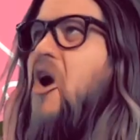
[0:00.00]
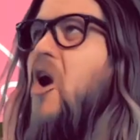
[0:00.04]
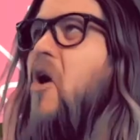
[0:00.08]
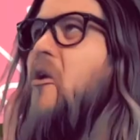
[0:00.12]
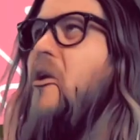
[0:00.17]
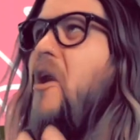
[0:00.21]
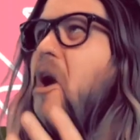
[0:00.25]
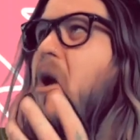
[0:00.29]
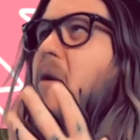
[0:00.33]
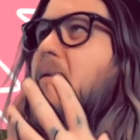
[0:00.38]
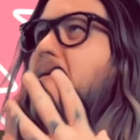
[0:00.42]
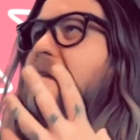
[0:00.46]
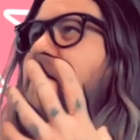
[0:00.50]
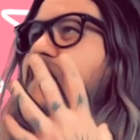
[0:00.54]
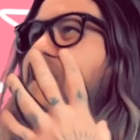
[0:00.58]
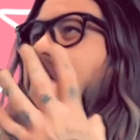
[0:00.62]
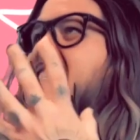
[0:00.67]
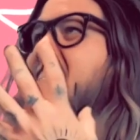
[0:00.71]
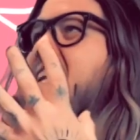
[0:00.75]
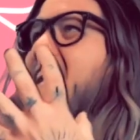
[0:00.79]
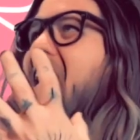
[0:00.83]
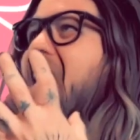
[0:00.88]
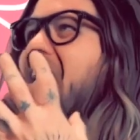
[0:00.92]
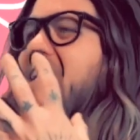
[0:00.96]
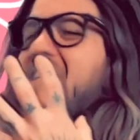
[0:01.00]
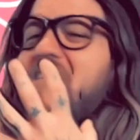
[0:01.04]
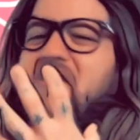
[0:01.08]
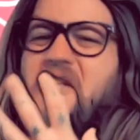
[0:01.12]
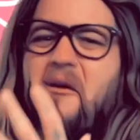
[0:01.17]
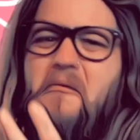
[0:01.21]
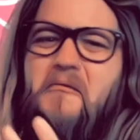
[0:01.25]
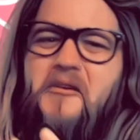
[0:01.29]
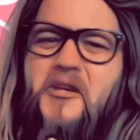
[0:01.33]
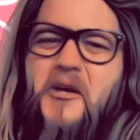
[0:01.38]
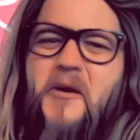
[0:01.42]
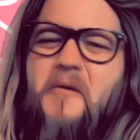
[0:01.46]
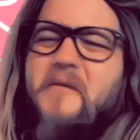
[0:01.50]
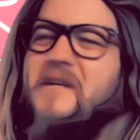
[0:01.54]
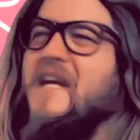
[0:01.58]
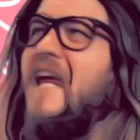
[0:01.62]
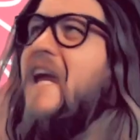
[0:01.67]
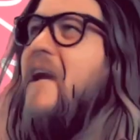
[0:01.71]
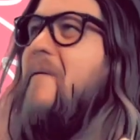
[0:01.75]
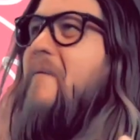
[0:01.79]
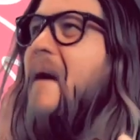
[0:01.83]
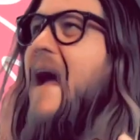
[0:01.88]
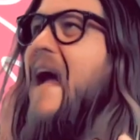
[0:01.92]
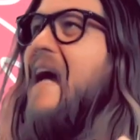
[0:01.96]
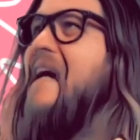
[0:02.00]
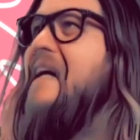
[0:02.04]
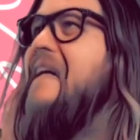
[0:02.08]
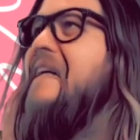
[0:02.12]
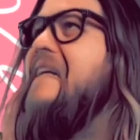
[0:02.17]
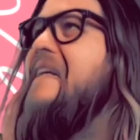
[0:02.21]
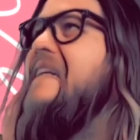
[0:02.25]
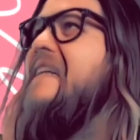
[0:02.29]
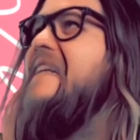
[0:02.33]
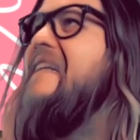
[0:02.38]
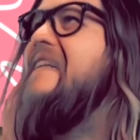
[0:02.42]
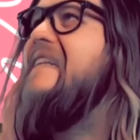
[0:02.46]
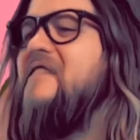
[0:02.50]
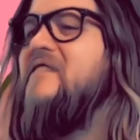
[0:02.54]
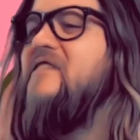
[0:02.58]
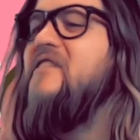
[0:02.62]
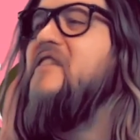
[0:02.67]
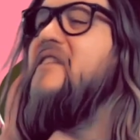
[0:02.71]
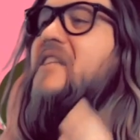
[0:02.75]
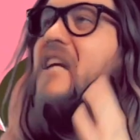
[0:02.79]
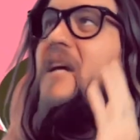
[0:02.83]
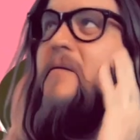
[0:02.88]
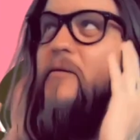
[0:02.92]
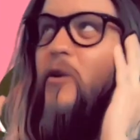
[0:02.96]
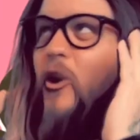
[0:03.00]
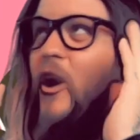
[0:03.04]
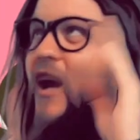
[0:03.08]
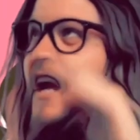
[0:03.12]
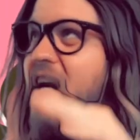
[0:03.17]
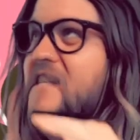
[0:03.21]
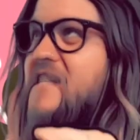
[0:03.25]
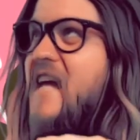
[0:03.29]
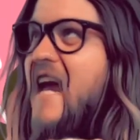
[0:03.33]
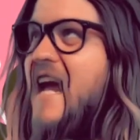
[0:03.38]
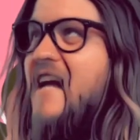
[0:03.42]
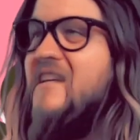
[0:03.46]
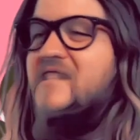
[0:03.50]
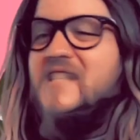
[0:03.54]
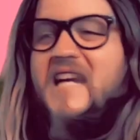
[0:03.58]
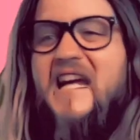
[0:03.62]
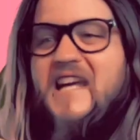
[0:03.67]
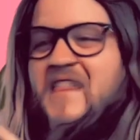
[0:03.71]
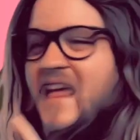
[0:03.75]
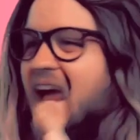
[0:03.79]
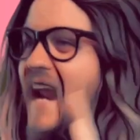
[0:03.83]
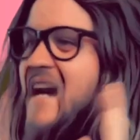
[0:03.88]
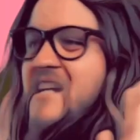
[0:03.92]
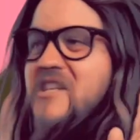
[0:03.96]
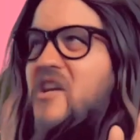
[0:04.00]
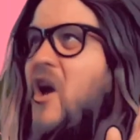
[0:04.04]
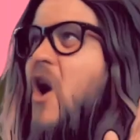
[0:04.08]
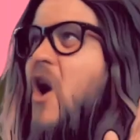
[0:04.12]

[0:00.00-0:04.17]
Oh no, this is it! Don't do it, Nehemiah! Just keep your head down, say that is